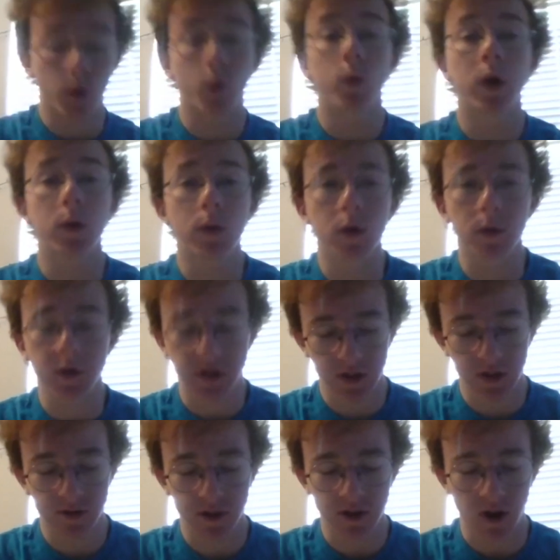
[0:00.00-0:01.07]
oh, we were
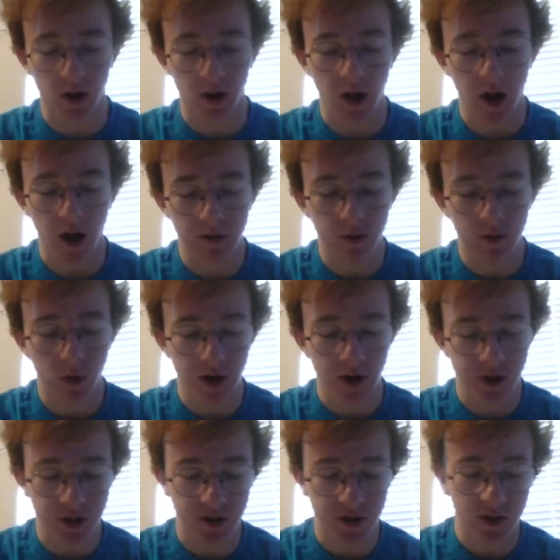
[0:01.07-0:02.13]
receiving a lot of
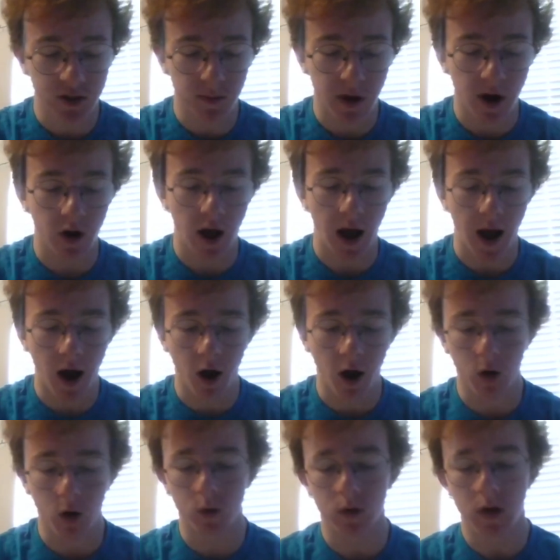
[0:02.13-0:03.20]
questions about
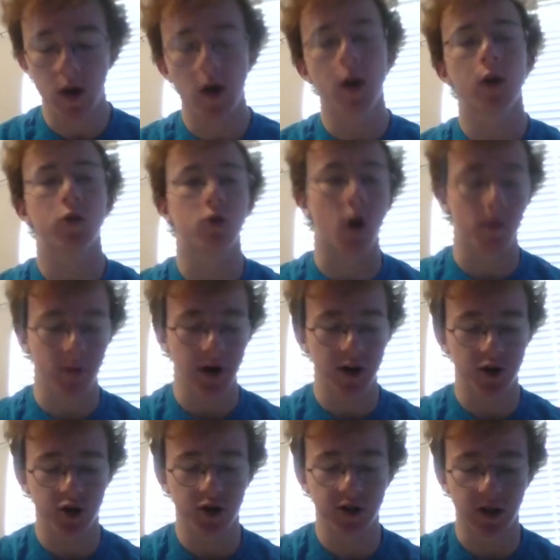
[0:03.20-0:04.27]
how drum
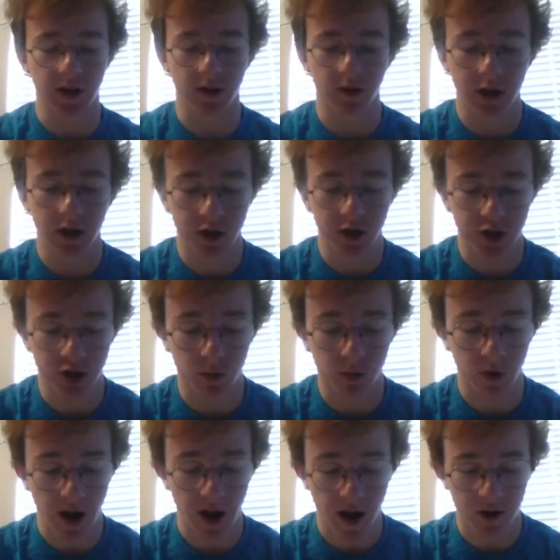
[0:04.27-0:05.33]
majors and leaders should
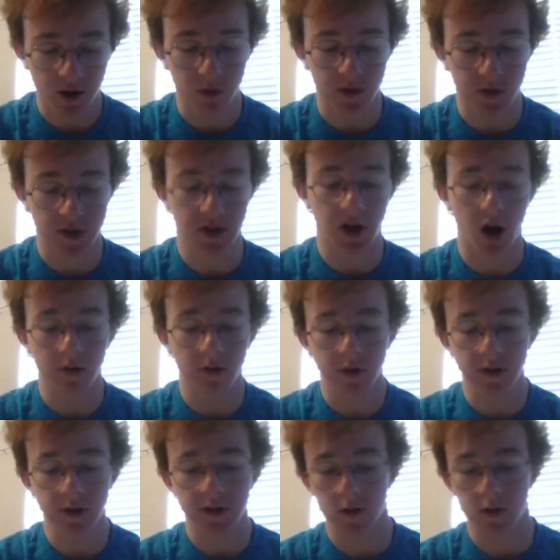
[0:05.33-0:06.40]
react when there's a
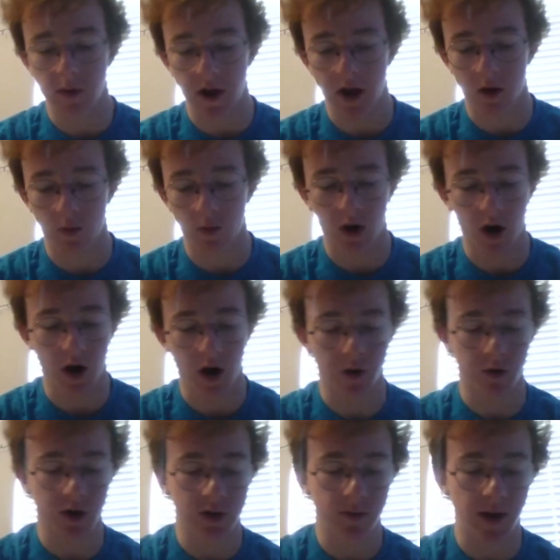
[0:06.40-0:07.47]
conflict in the band regarding
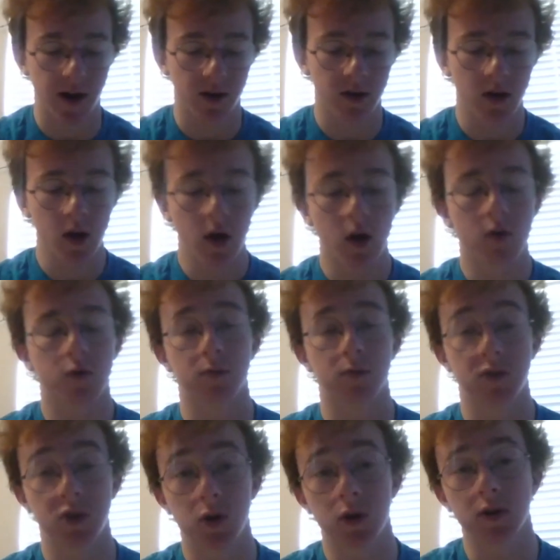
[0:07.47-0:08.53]
respect from
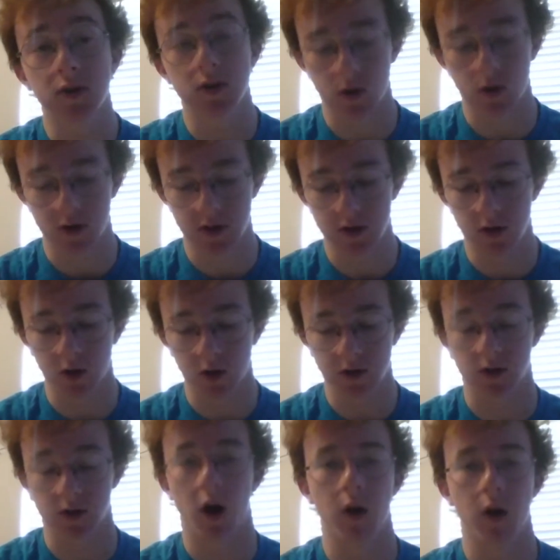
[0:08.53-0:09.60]
students towards adults
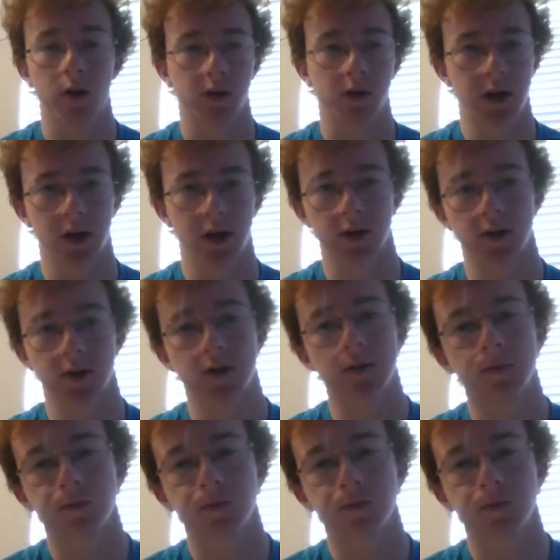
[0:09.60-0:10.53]
or other leaders.